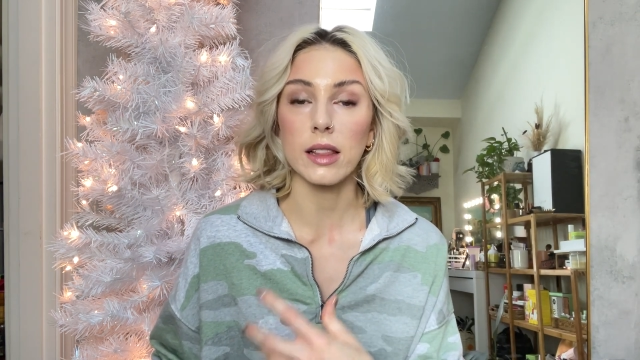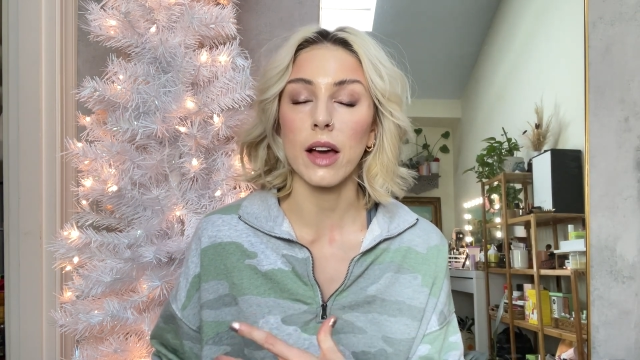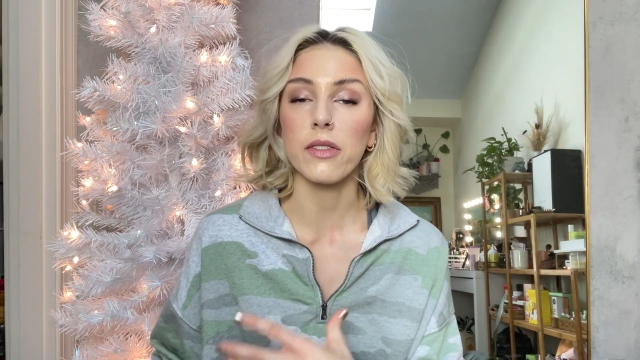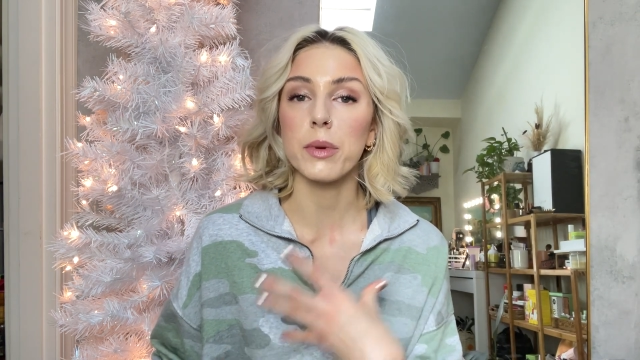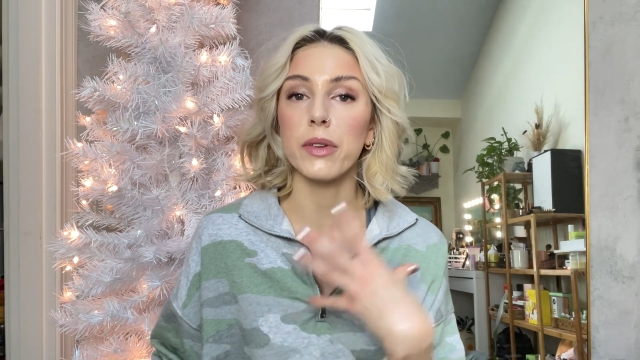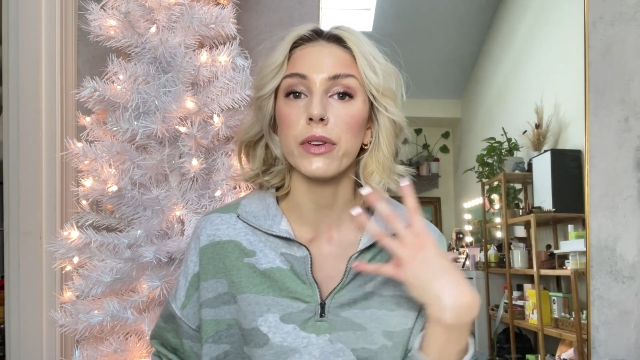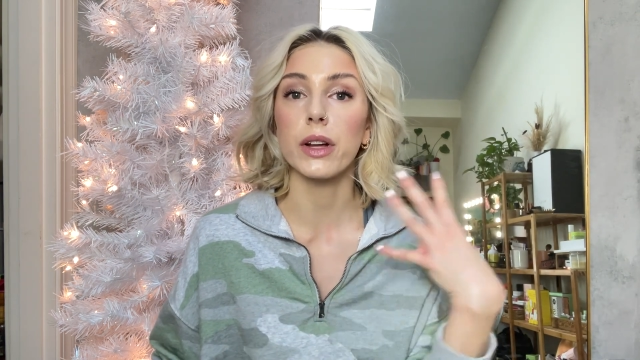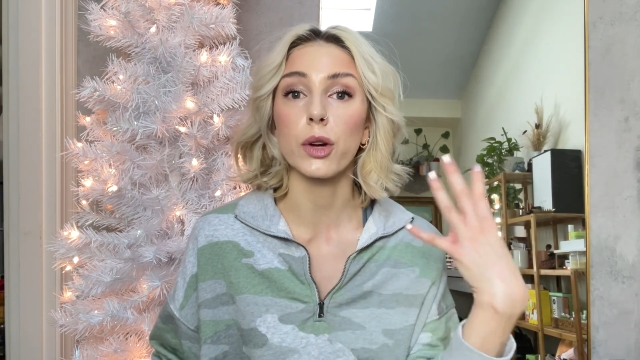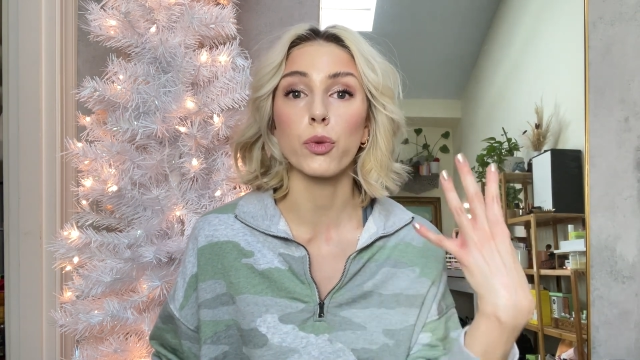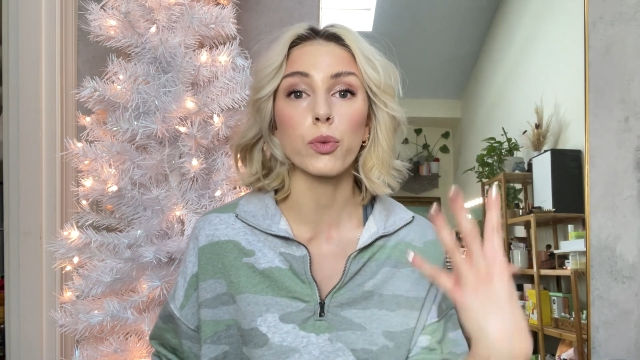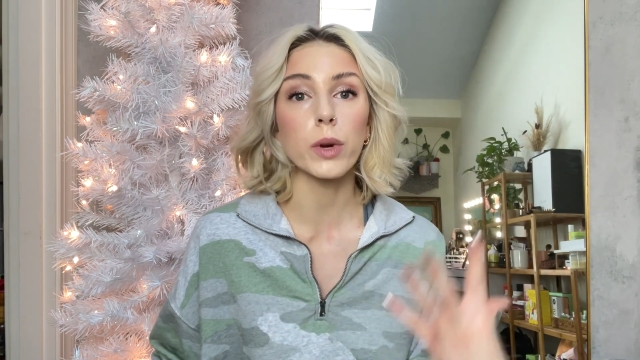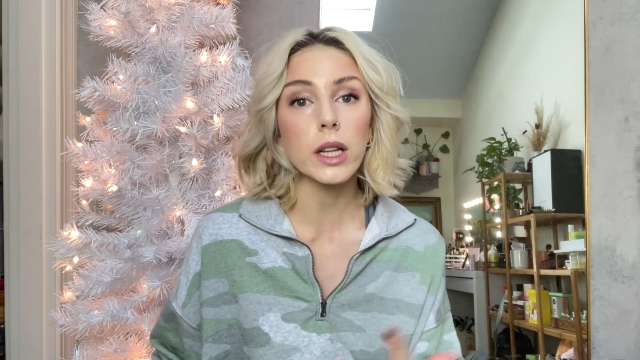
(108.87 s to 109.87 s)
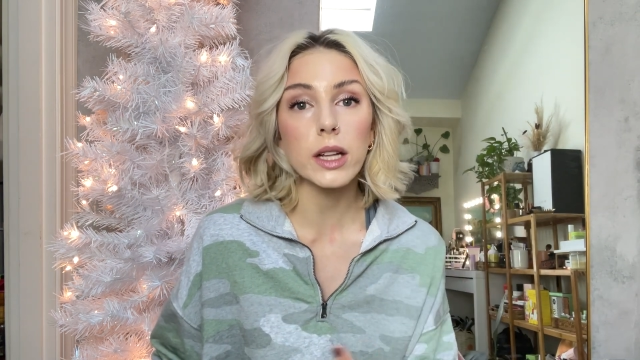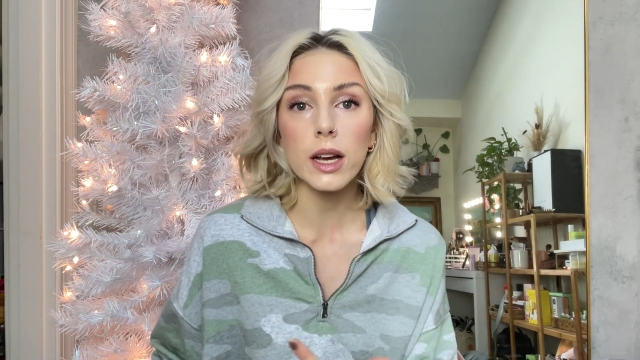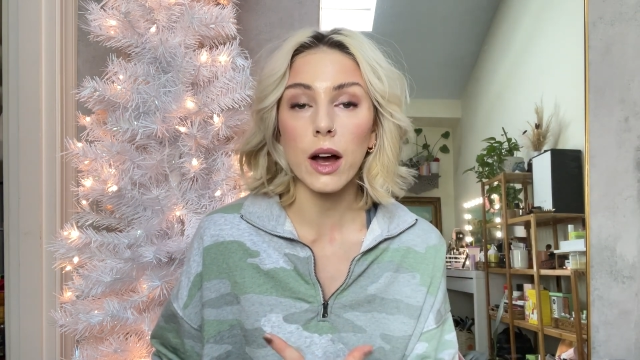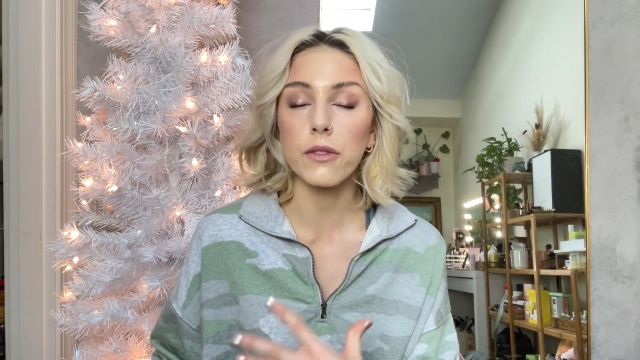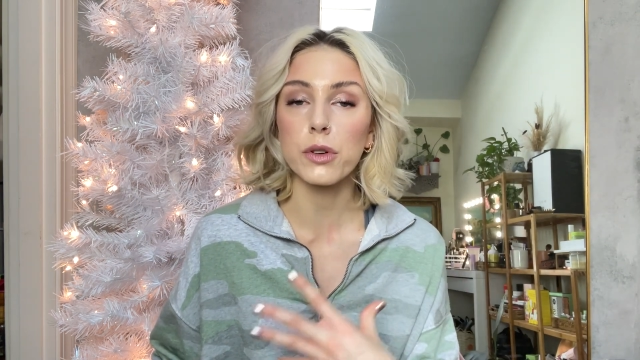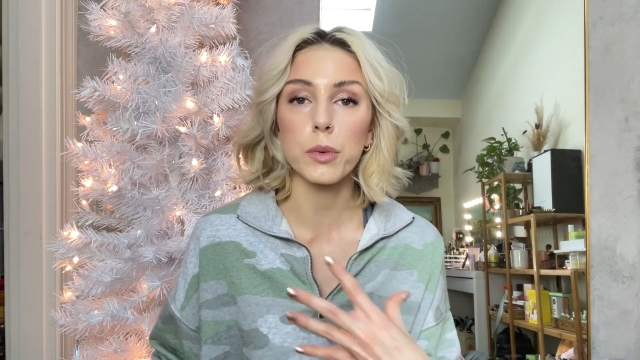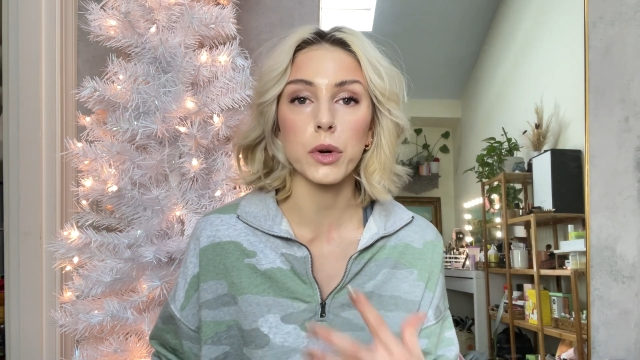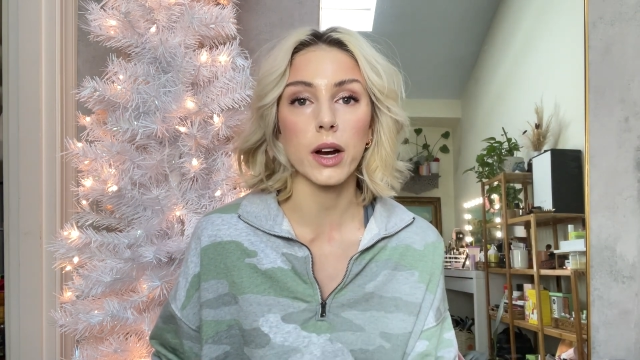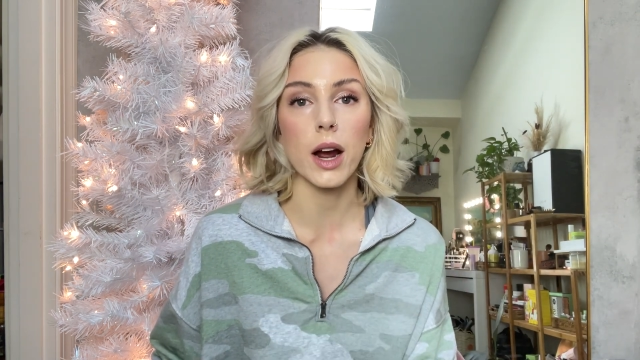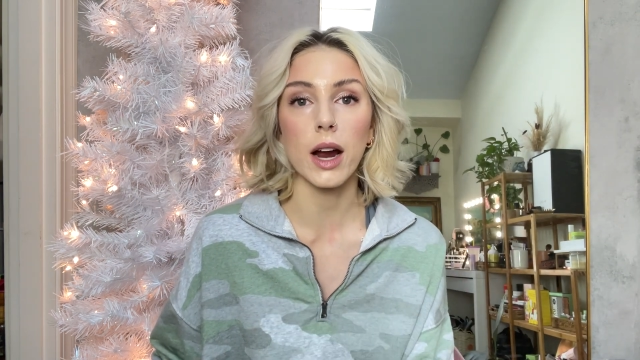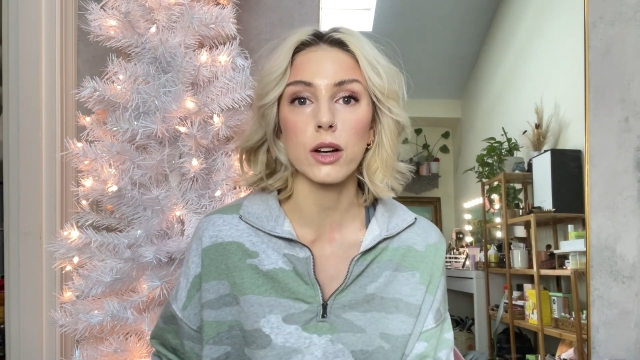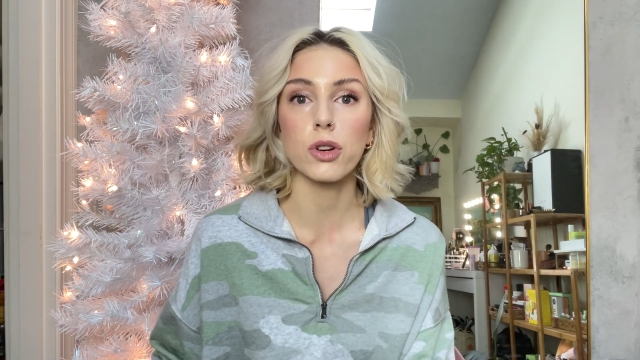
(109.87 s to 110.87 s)
left me feeling really comfortable and
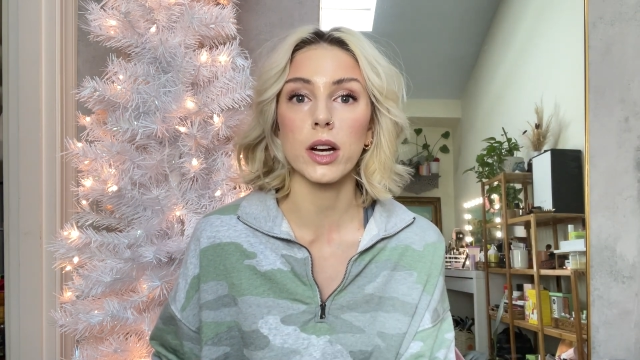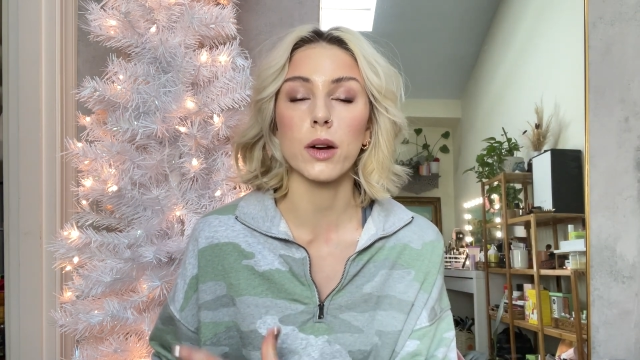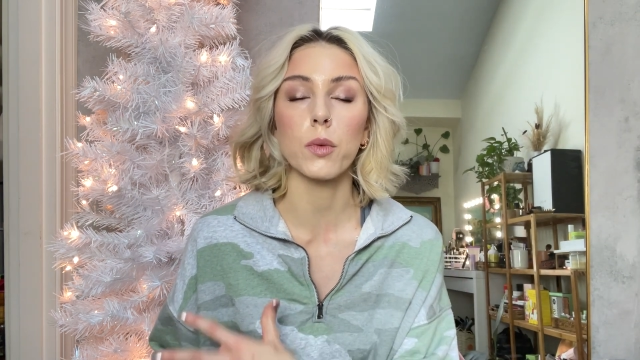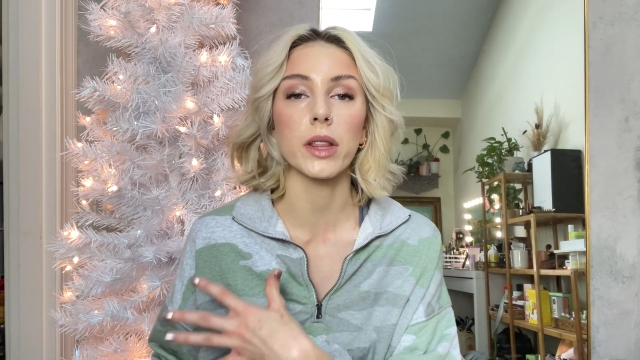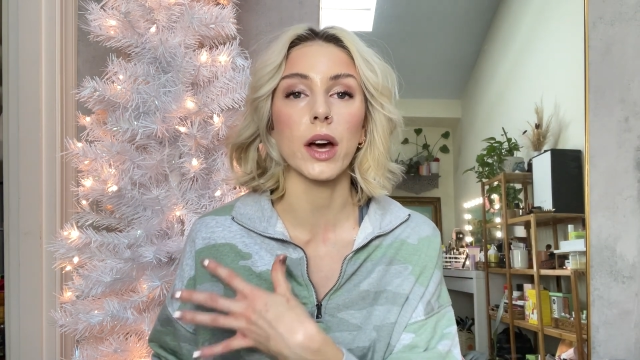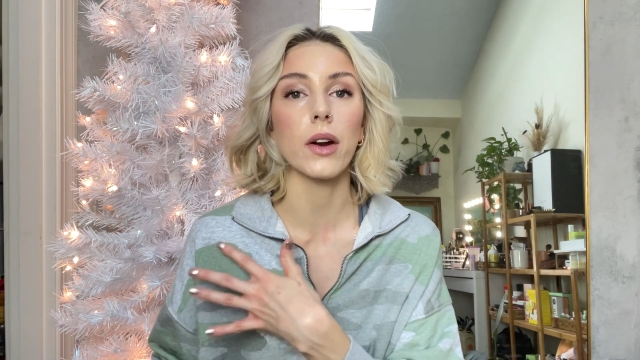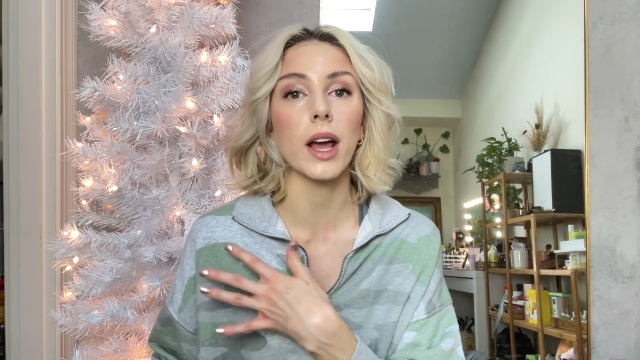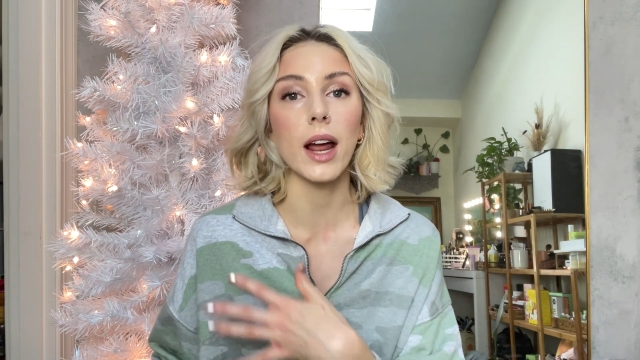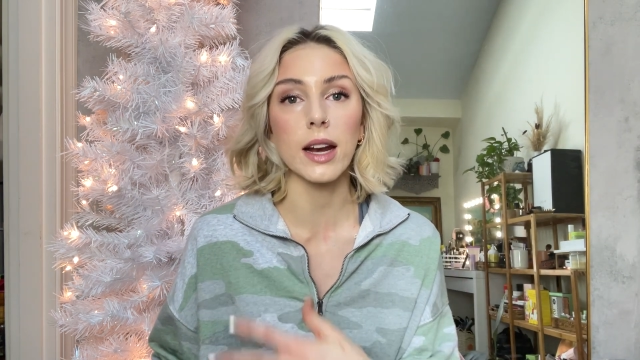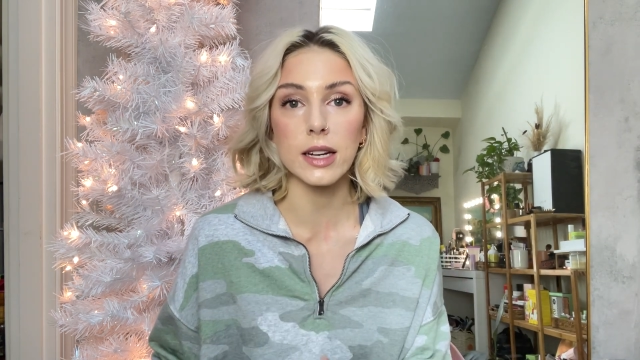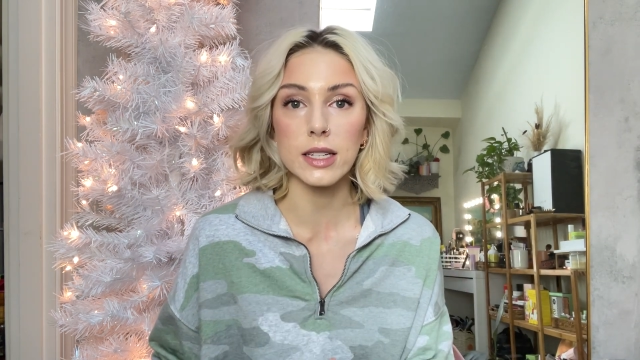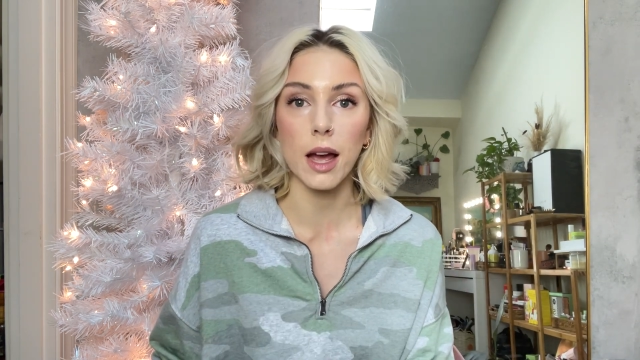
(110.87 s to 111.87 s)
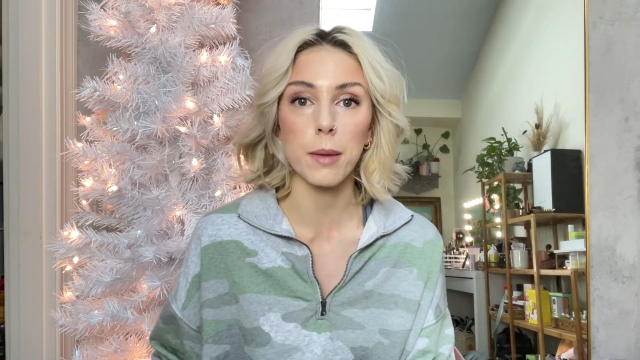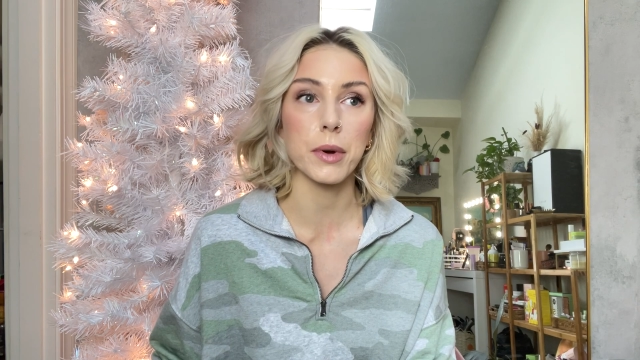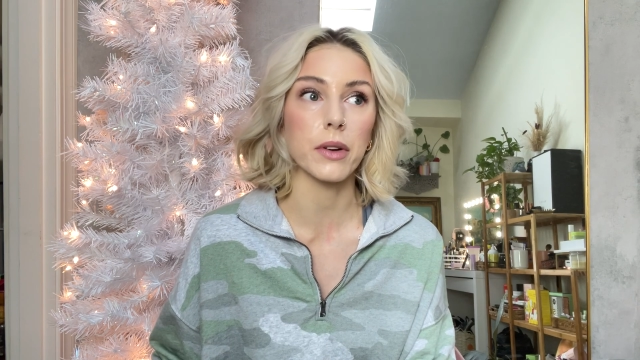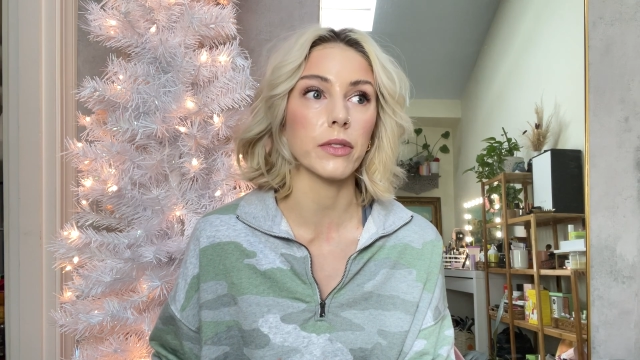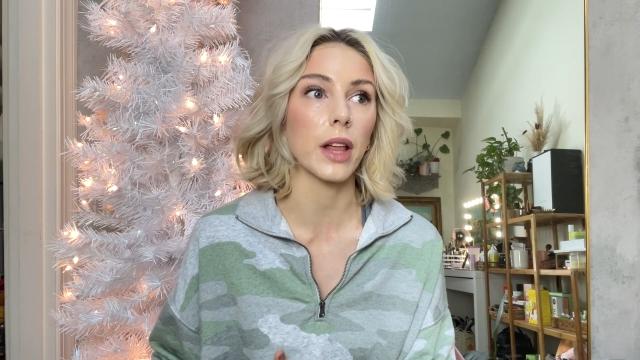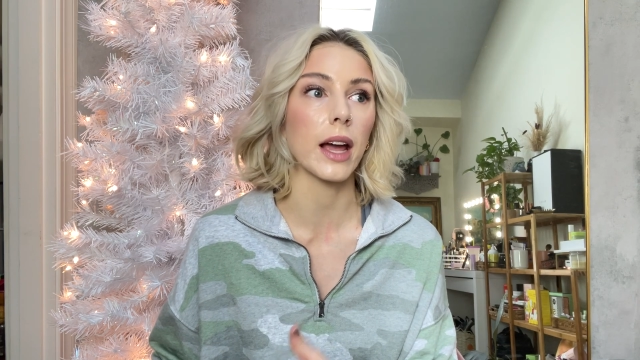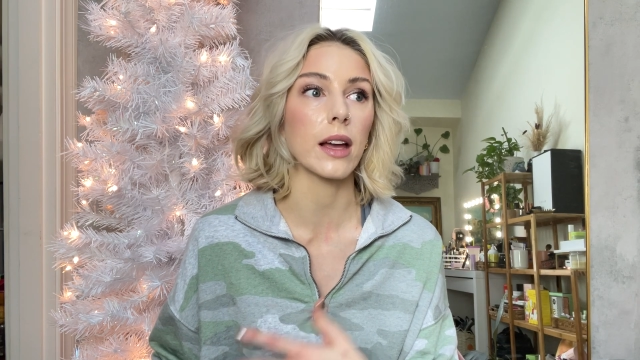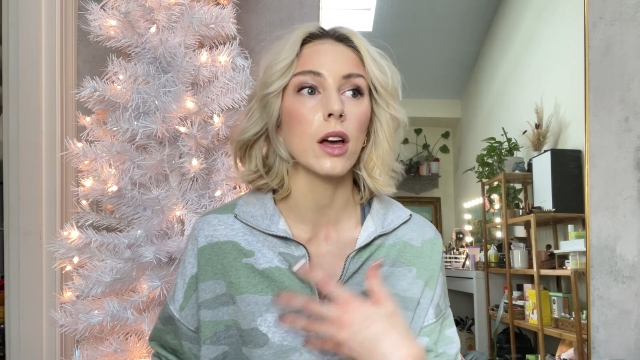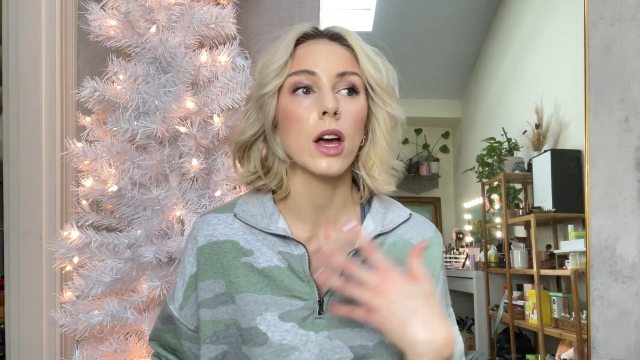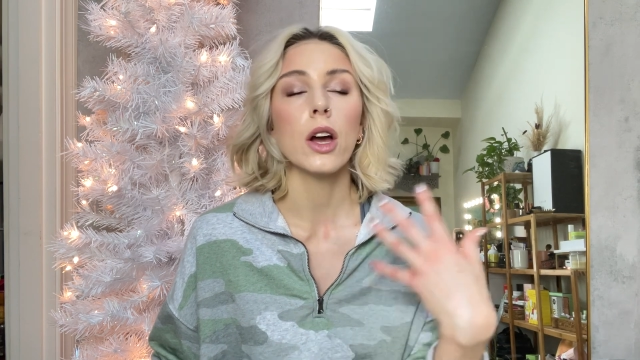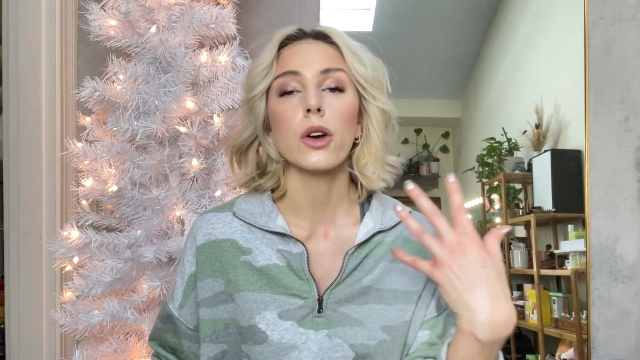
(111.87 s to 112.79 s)
hydrated without any type of like